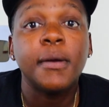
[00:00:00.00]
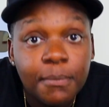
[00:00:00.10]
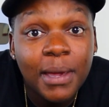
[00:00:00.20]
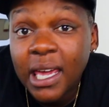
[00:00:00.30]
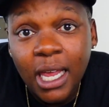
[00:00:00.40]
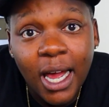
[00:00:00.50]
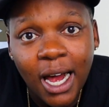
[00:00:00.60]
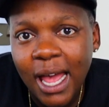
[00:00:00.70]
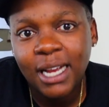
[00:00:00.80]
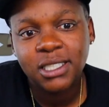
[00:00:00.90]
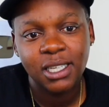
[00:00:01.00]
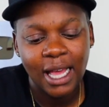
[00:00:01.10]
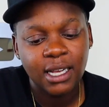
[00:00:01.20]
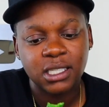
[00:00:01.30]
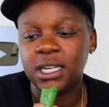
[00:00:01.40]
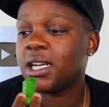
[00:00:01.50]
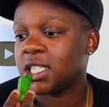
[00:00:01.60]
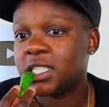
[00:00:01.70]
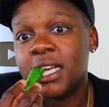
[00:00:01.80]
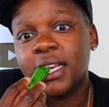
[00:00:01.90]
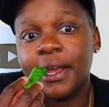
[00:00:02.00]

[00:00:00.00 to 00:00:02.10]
me. I actually like sitting sitting